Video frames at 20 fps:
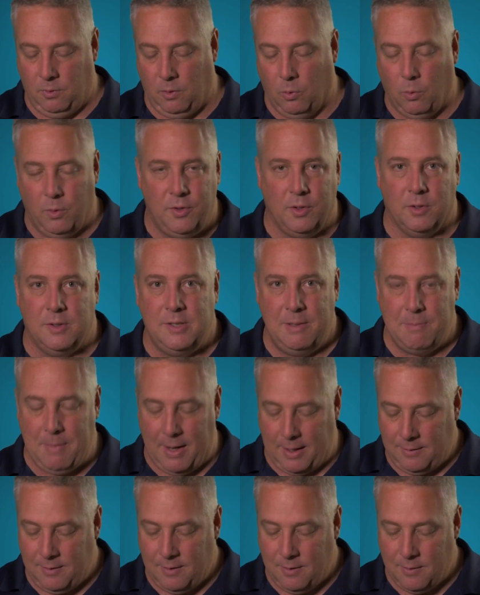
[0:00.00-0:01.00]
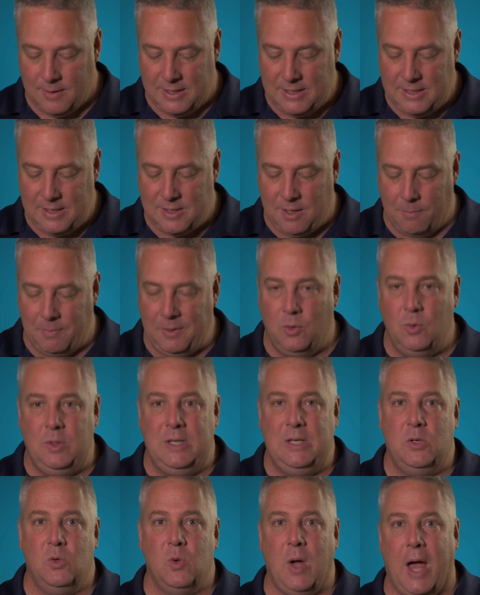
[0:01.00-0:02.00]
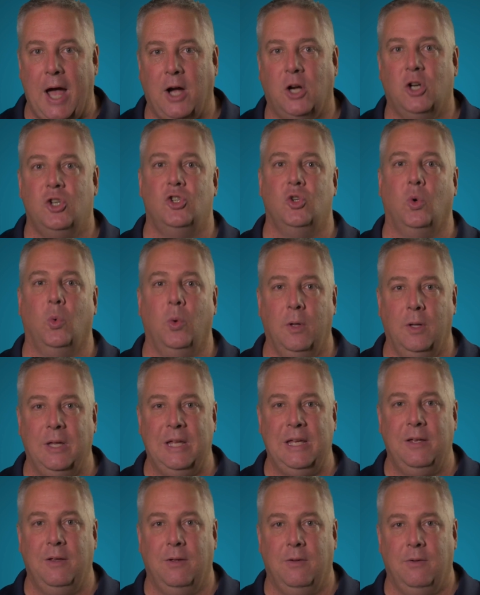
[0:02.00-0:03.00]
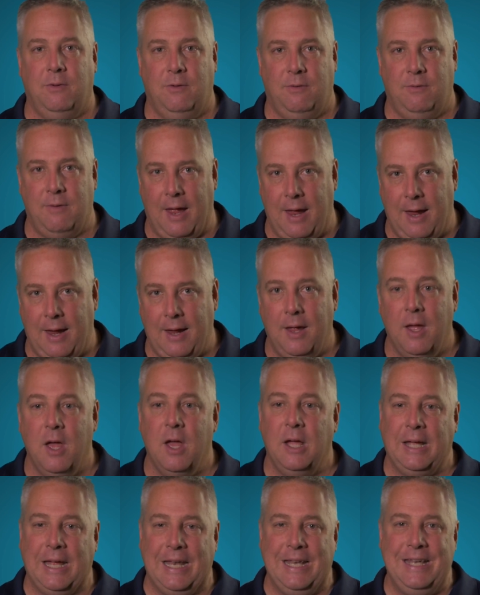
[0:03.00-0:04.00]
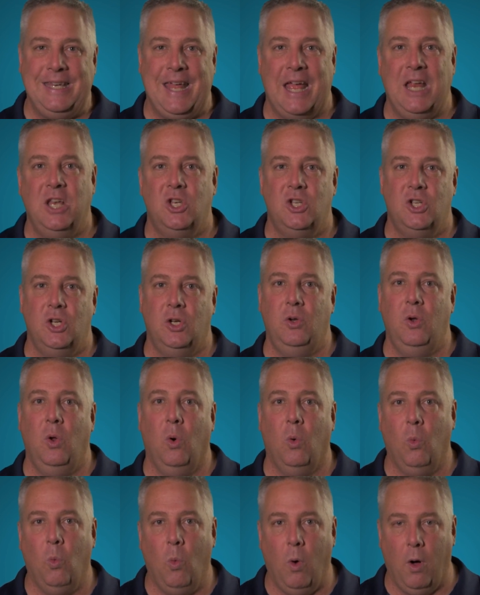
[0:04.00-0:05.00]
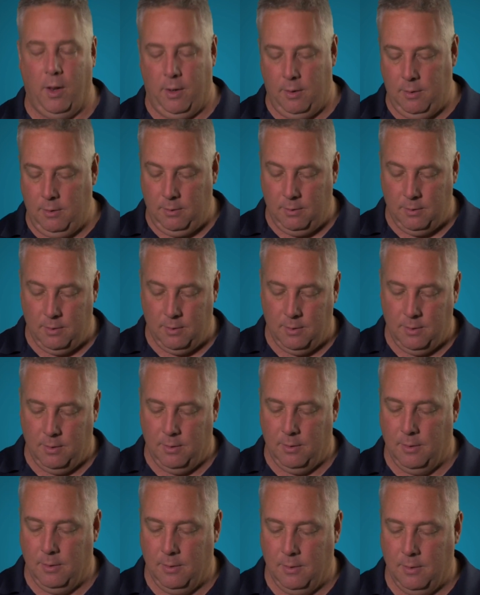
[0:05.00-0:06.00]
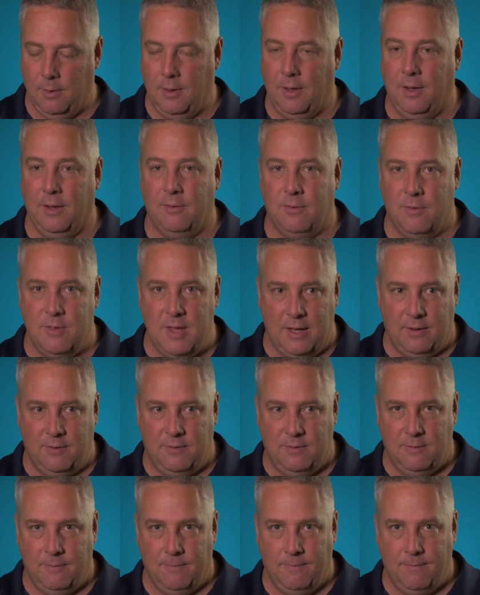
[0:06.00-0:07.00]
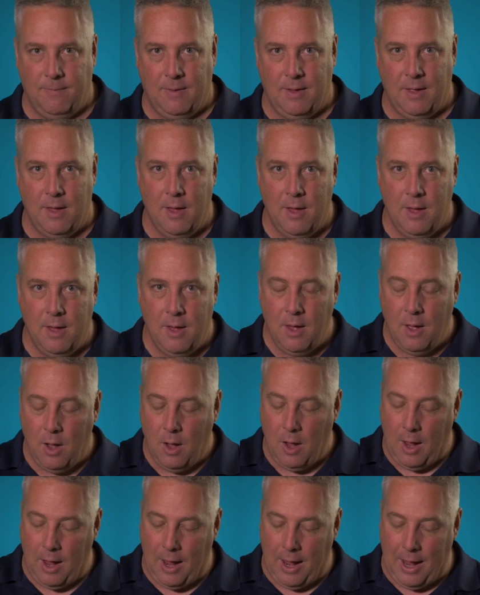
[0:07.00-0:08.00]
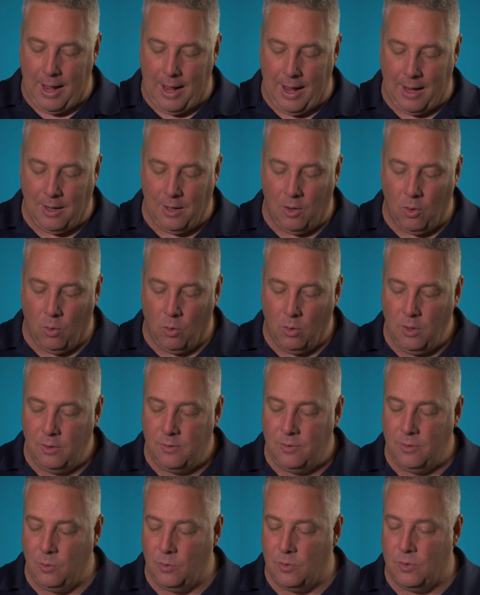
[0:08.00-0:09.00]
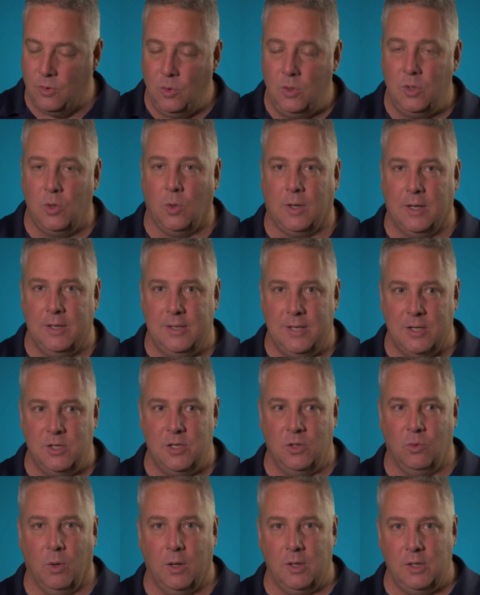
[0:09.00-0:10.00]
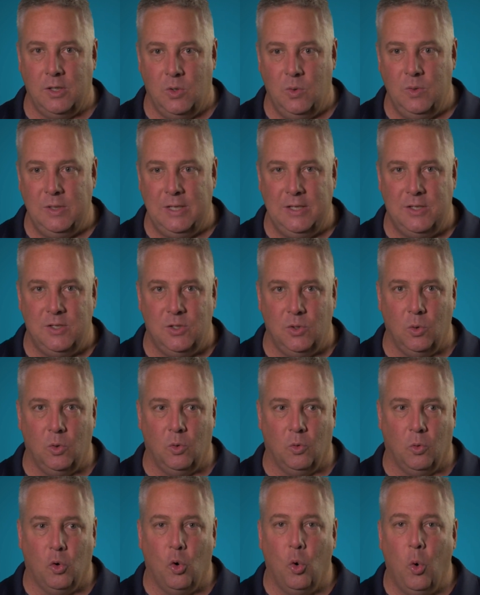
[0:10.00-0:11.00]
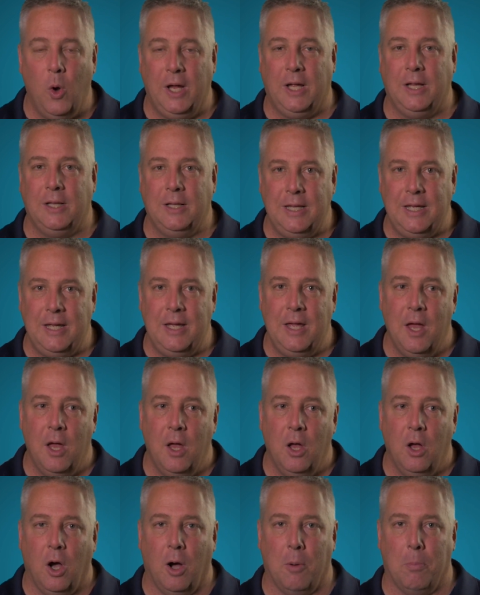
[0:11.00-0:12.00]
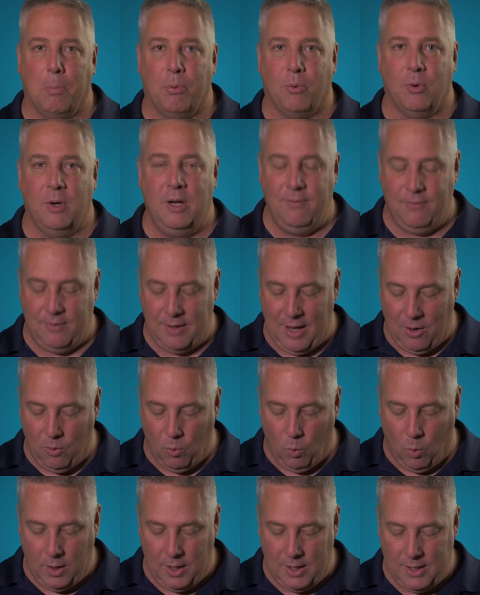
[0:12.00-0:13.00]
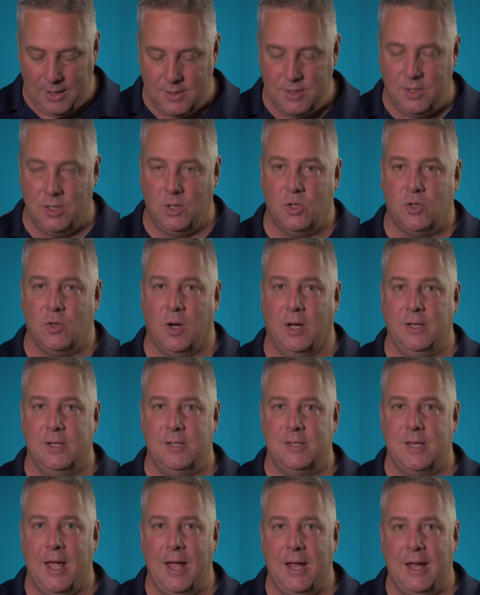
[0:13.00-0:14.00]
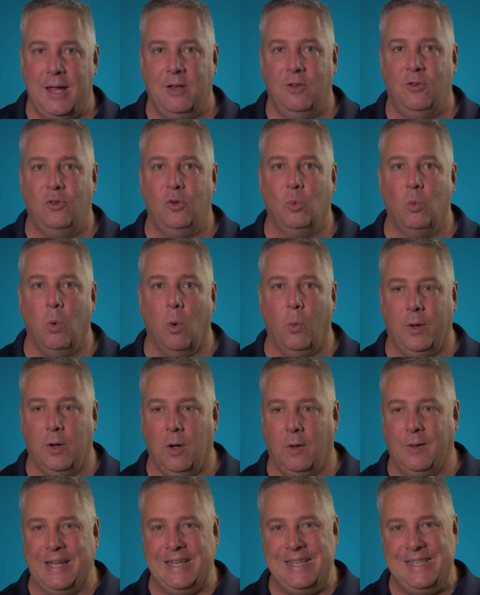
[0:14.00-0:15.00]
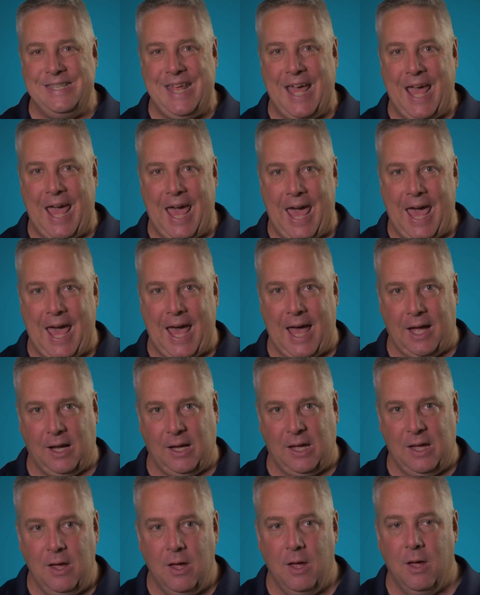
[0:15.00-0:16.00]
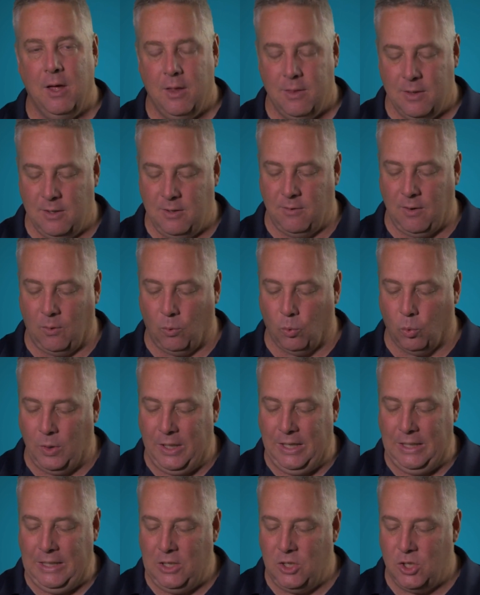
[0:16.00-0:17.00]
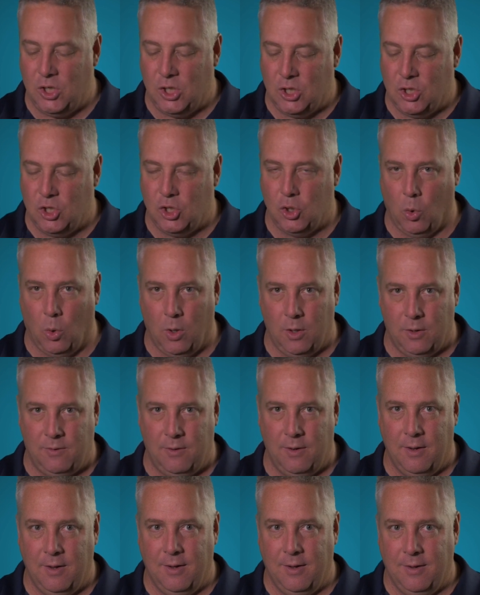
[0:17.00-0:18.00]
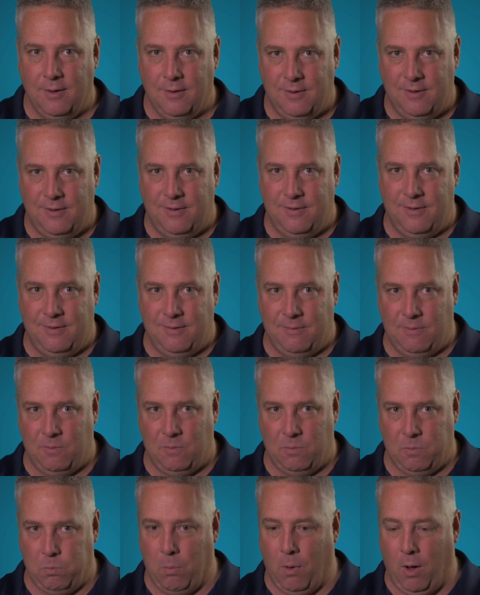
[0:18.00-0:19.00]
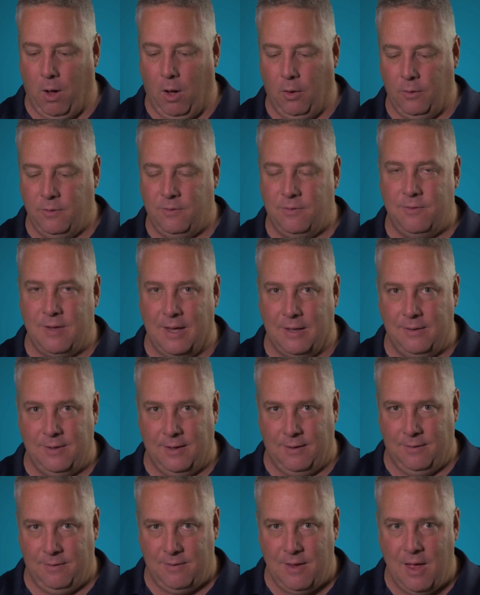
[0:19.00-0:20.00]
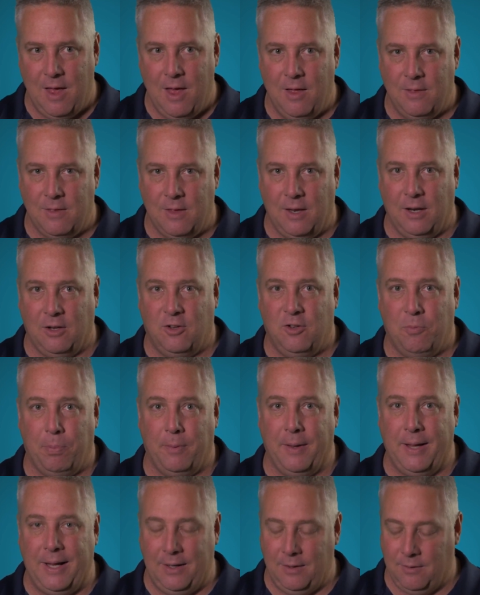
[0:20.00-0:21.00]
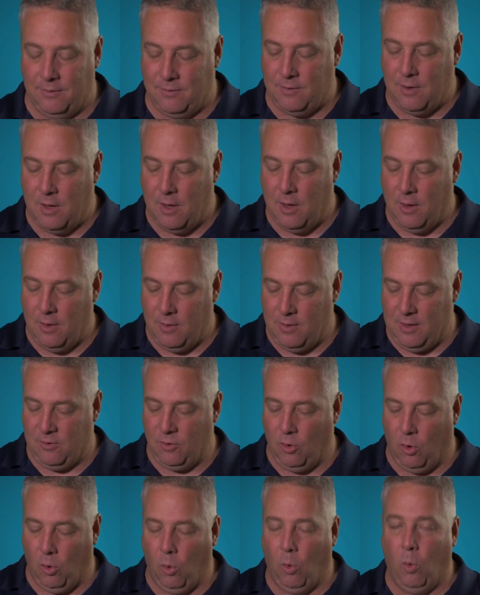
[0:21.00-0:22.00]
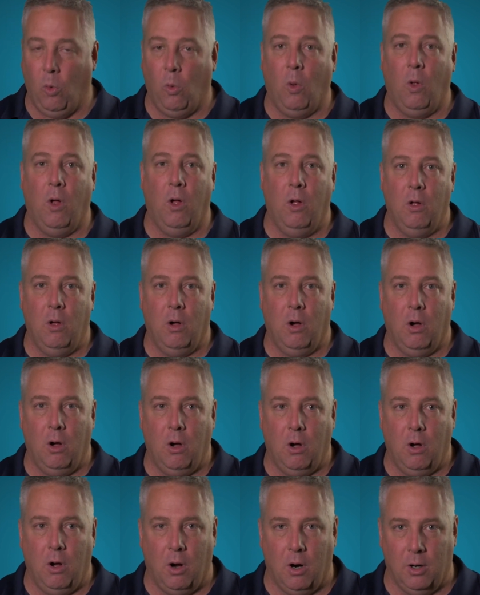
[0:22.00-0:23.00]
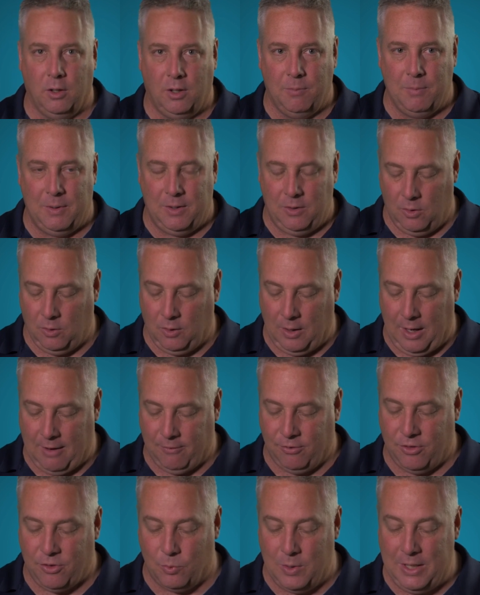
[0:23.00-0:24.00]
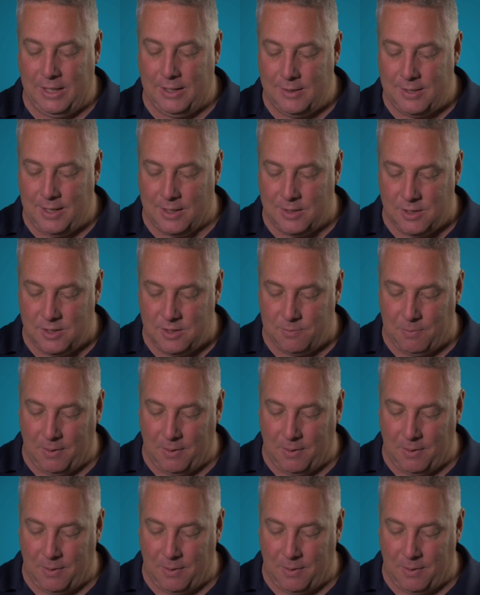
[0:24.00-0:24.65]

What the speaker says: with your teammate. This is something you need to actually say. Contention 1 is this. And in order to do your contention 1, you need to quickly abbreviate what it is that you're trying to say into what we call a tag. This is a really short, small sentence that explains this whole argument. You're going to have 3 contentions